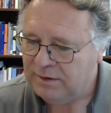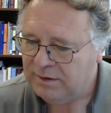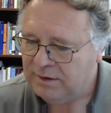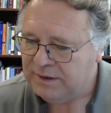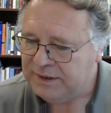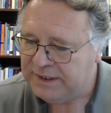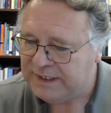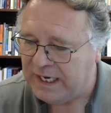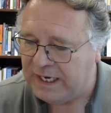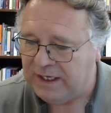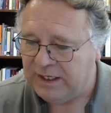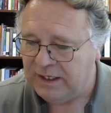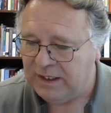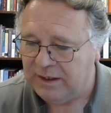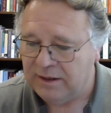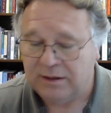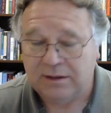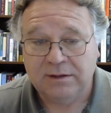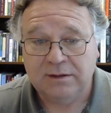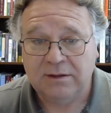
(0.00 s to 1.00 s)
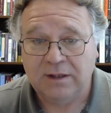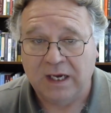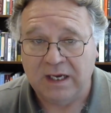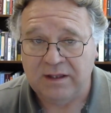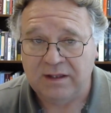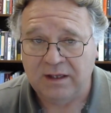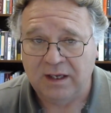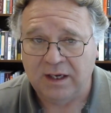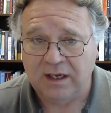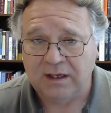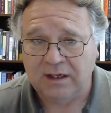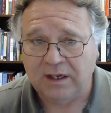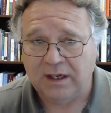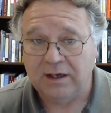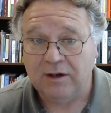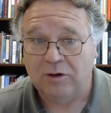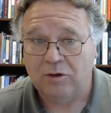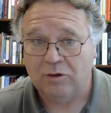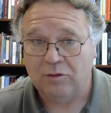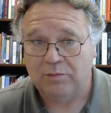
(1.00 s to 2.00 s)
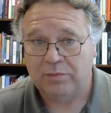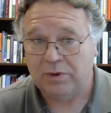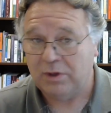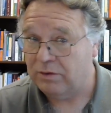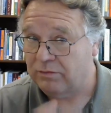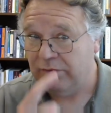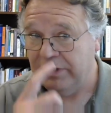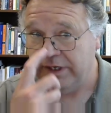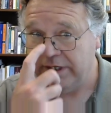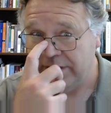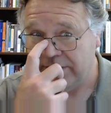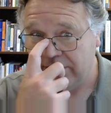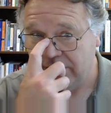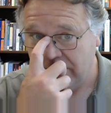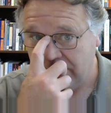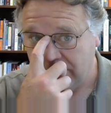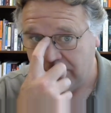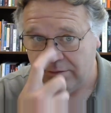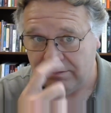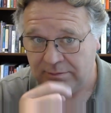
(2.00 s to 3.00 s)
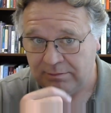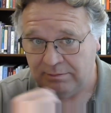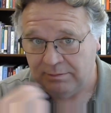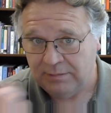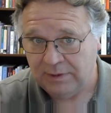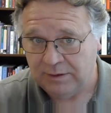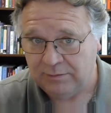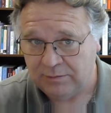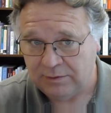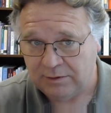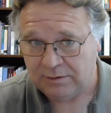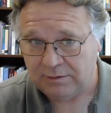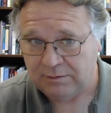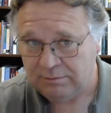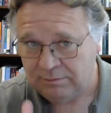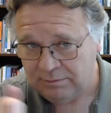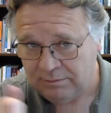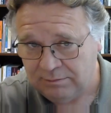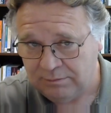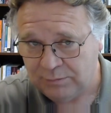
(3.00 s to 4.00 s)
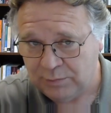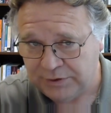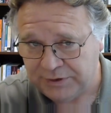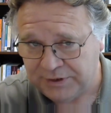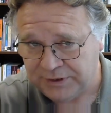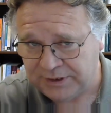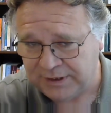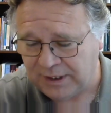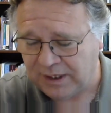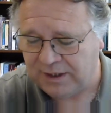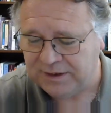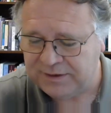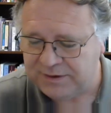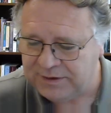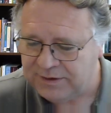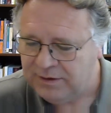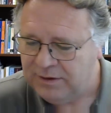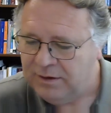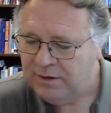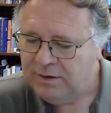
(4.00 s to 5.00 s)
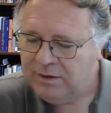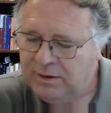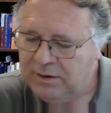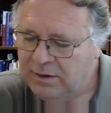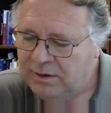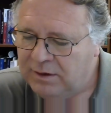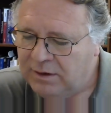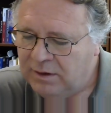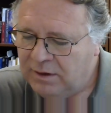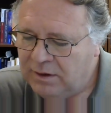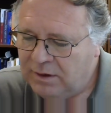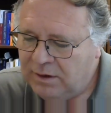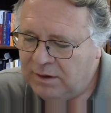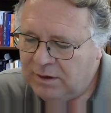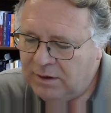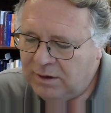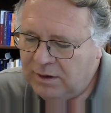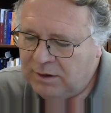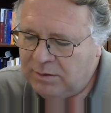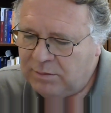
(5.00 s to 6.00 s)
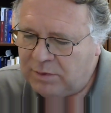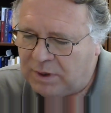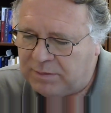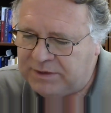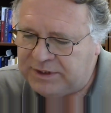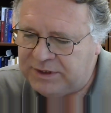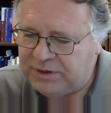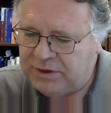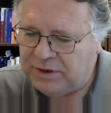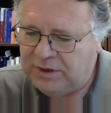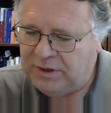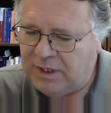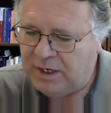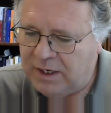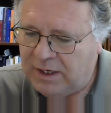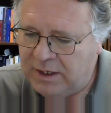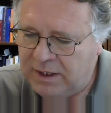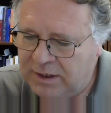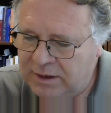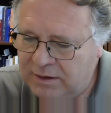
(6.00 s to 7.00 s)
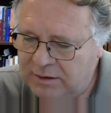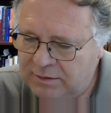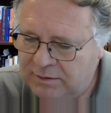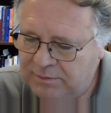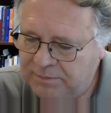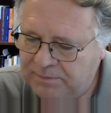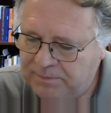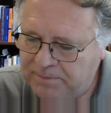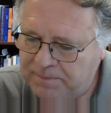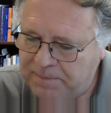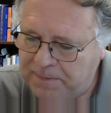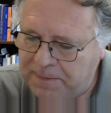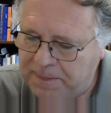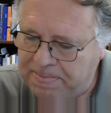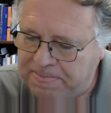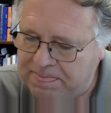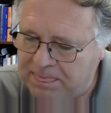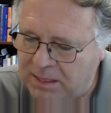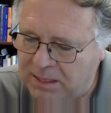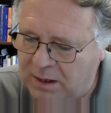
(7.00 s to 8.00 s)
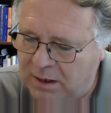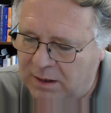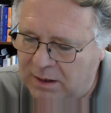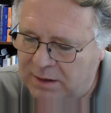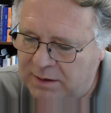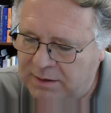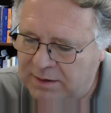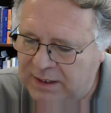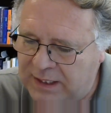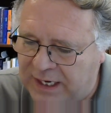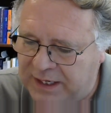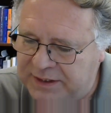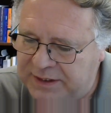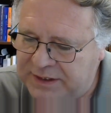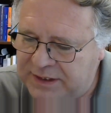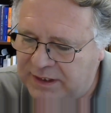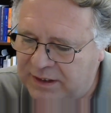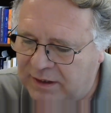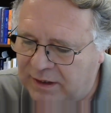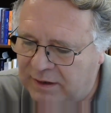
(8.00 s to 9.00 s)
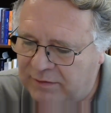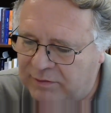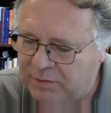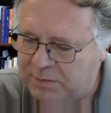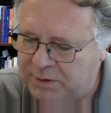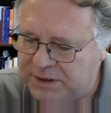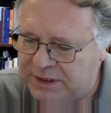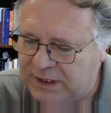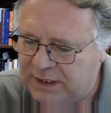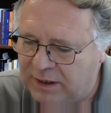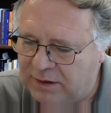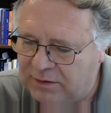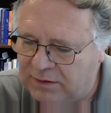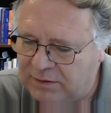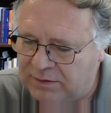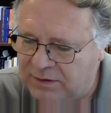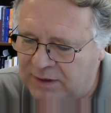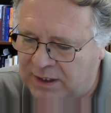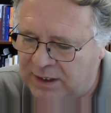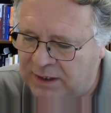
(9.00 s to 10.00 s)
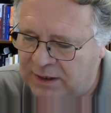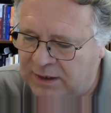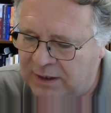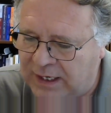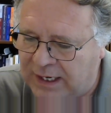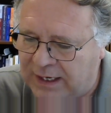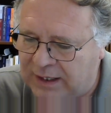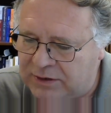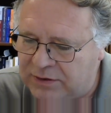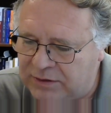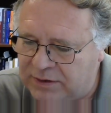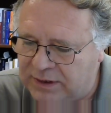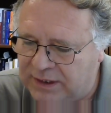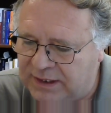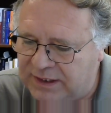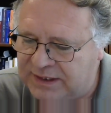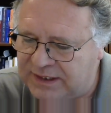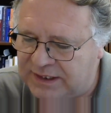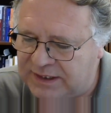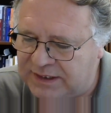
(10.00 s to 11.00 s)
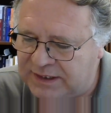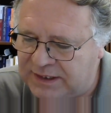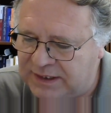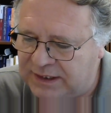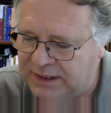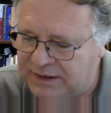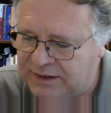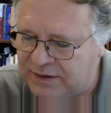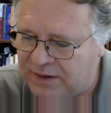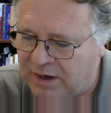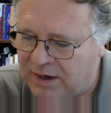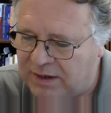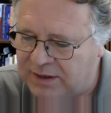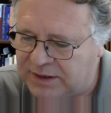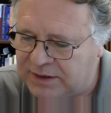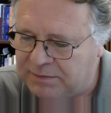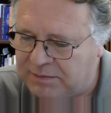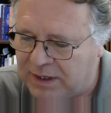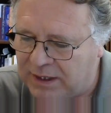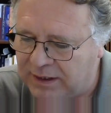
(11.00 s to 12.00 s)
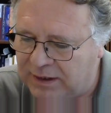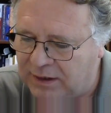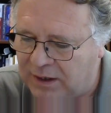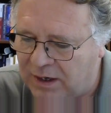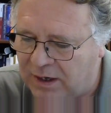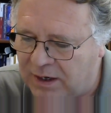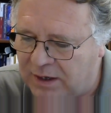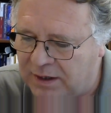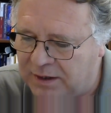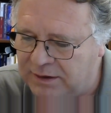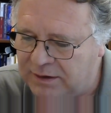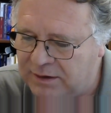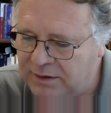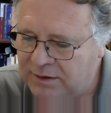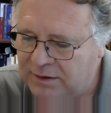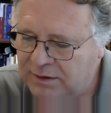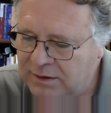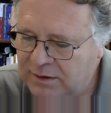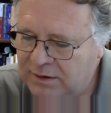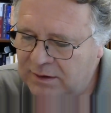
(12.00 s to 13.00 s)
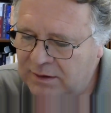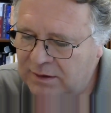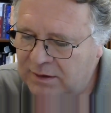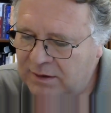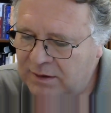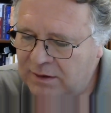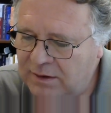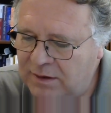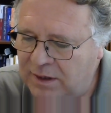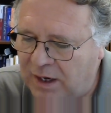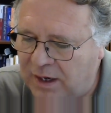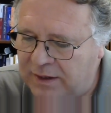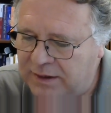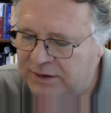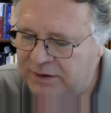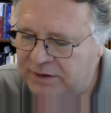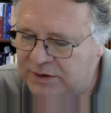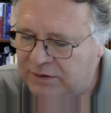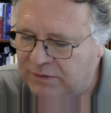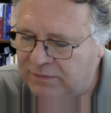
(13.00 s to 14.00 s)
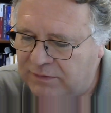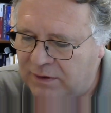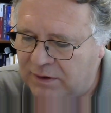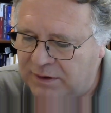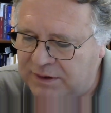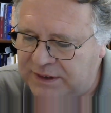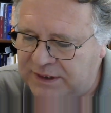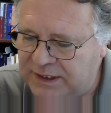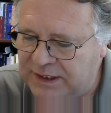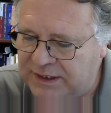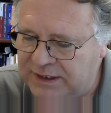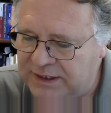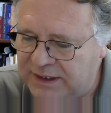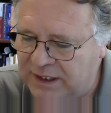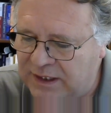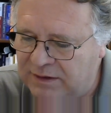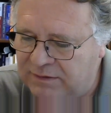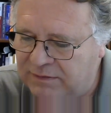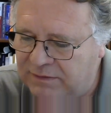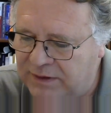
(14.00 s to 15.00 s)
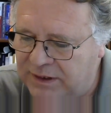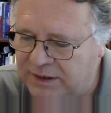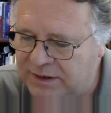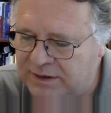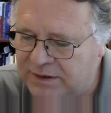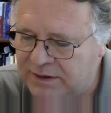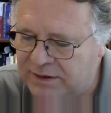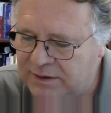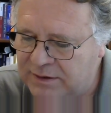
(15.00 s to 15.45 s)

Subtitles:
saying. I hope. I'll read it to you, and we'll discuss. Proposition 9, the idea of a particular thing actually existing is caused by God, not insofar as he is infinite,